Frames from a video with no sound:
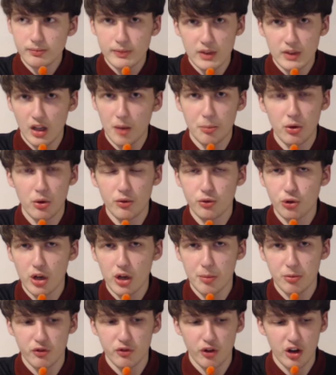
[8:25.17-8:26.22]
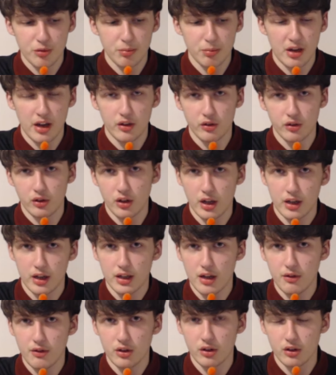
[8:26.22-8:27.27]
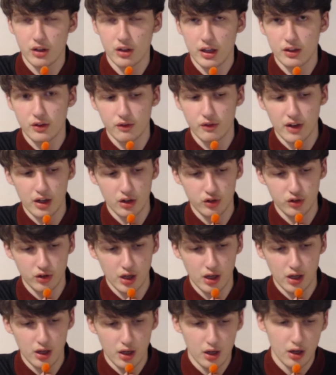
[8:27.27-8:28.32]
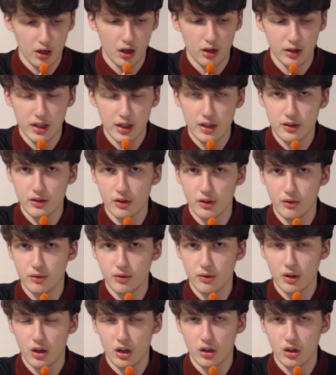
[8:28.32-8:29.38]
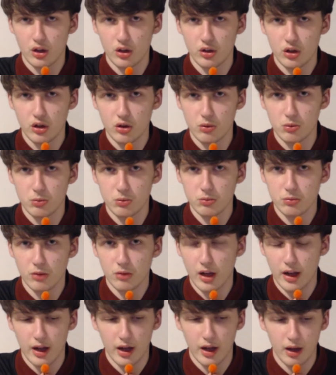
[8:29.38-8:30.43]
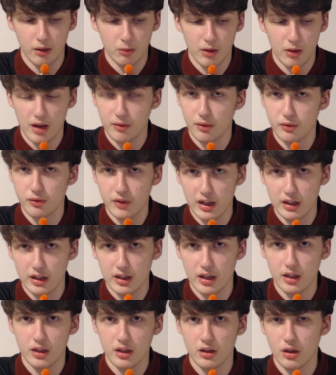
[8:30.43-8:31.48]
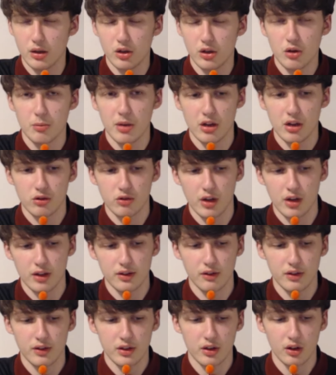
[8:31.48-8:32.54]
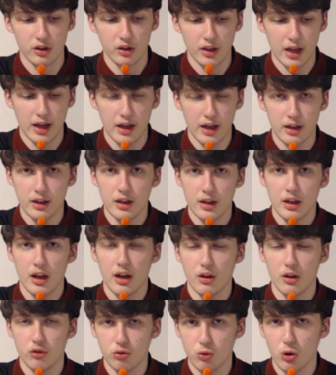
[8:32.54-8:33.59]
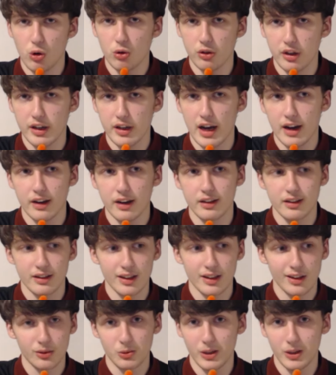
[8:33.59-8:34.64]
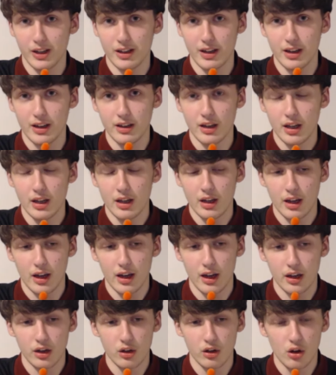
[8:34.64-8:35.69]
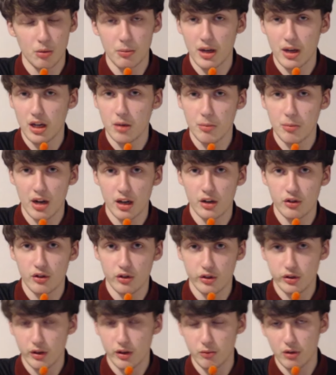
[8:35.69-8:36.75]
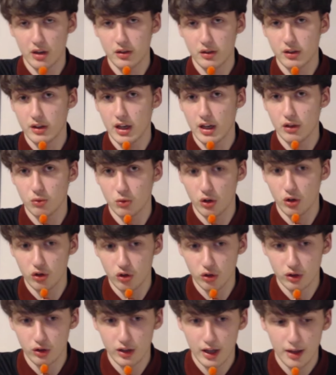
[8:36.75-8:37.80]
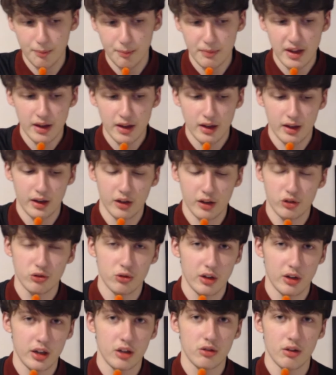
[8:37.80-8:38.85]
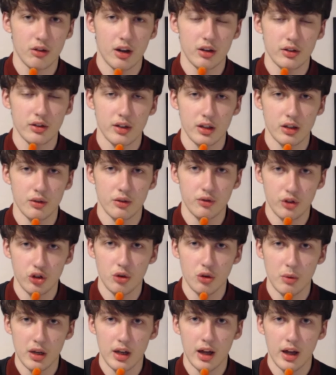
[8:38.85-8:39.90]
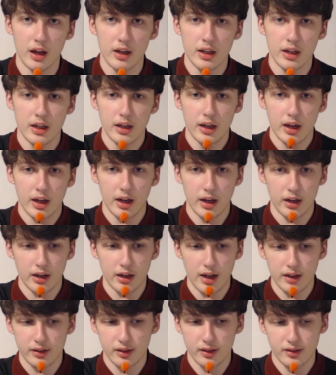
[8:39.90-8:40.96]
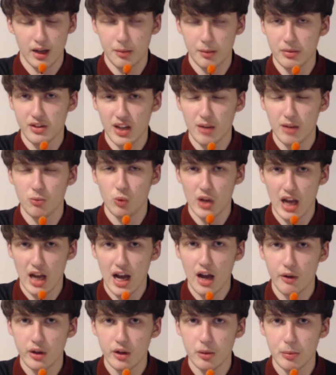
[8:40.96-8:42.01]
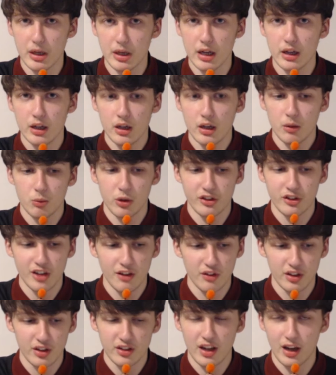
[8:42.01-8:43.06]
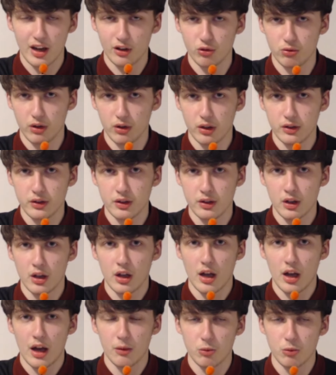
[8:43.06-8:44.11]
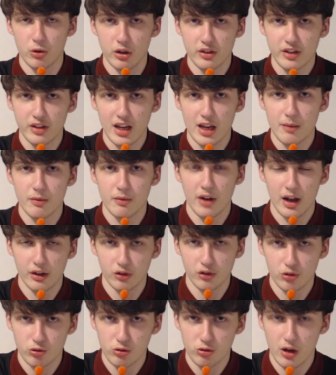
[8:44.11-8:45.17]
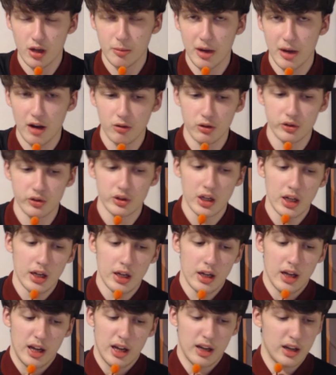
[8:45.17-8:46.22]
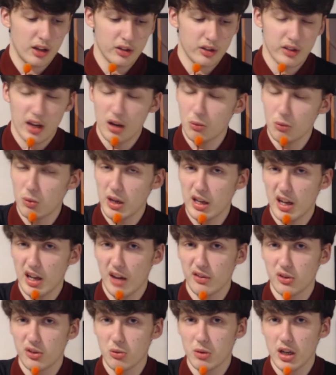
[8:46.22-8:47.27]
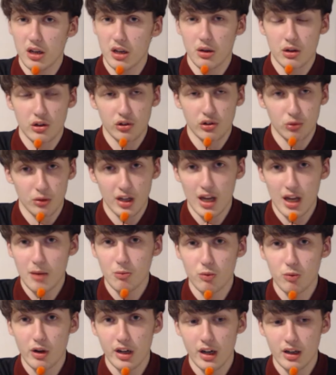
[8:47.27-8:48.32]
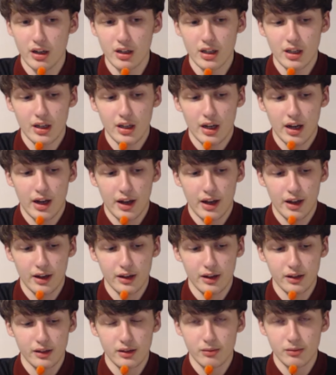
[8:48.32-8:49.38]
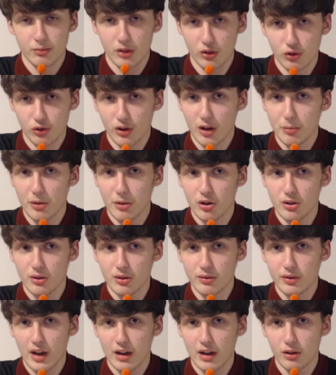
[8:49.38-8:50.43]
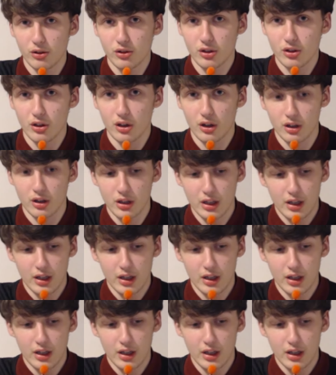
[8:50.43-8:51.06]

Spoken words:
do I put 3 fresh players on there, give us a lease of energy, a lease of a new wave of thinking, a new bit of creativity on there, and roll the dice? And that's what he did. Not many managers in recent years would have done that, and that's credit to Alexander for doing that. And that's the type of team we are at the minute. We're a team that takes risks, and we're a team that has grit about us. And I'll say it week after week because we keep winning, and there's 12 more cup finals to go.